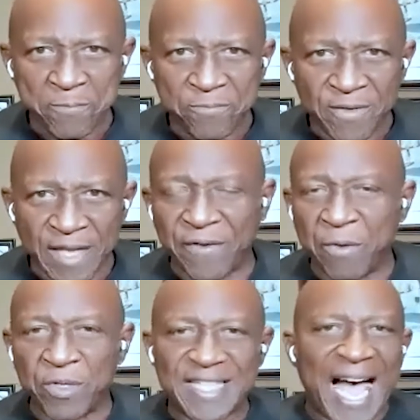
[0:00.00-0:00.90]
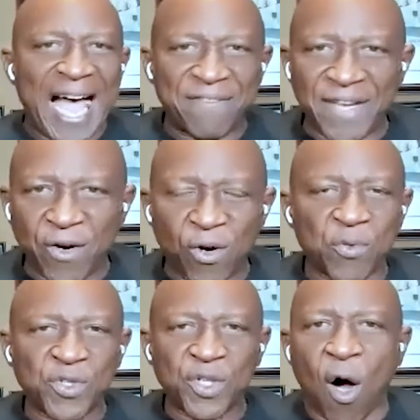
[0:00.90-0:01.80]
If it were diving or it
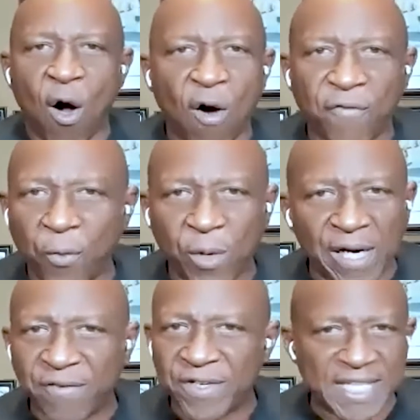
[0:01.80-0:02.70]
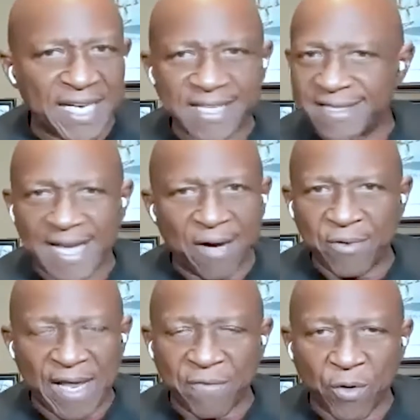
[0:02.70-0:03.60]
was golf or whatever, tennis, I
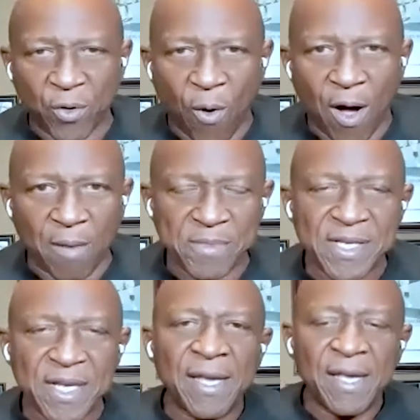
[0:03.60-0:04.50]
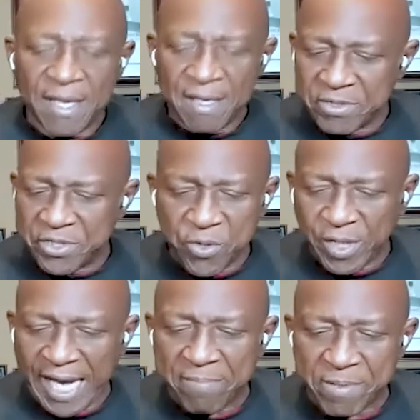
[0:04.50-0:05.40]
would have no qualms. But you
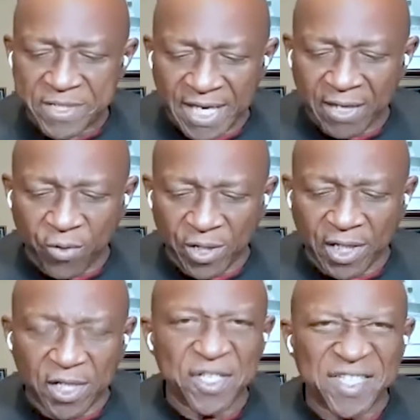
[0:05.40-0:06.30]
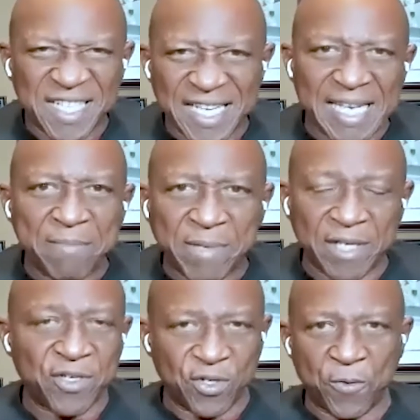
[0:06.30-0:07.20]
can't predict what a good team
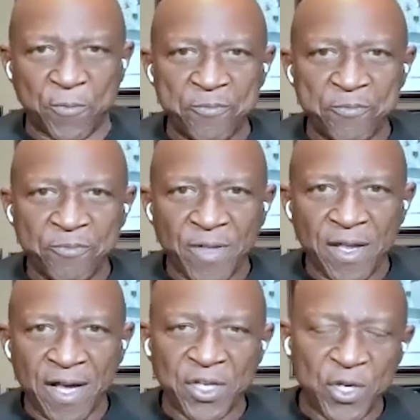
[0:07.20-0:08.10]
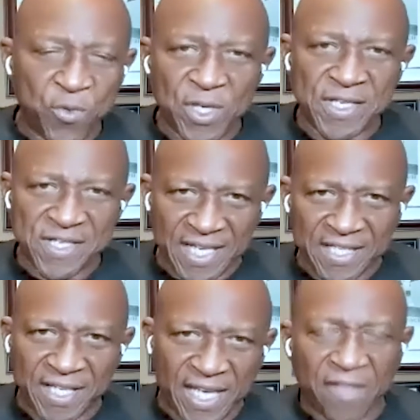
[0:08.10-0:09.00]
can do. A unit that
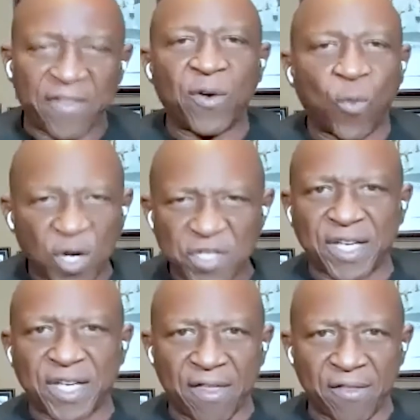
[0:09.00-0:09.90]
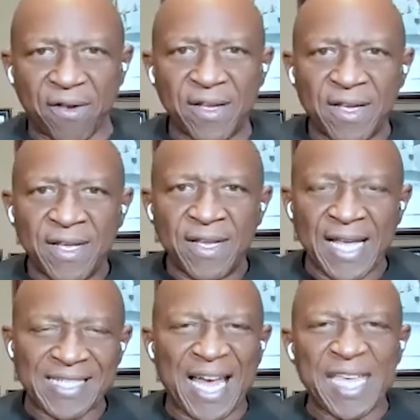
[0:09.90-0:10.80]
sticks together, that works together.
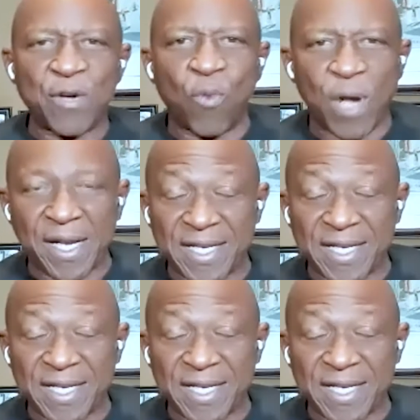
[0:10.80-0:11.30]
That's how you win.